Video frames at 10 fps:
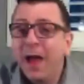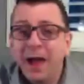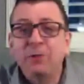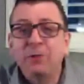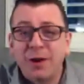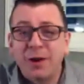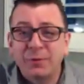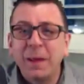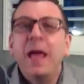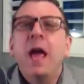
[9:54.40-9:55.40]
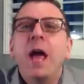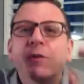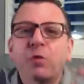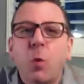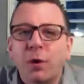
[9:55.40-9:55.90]
And trust me,
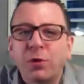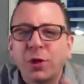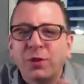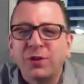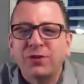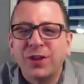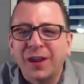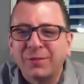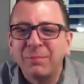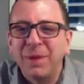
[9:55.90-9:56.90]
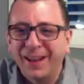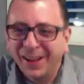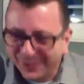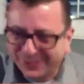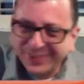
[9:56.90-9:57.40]
it's worth the 6
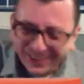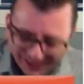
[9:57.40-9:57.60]
minutes.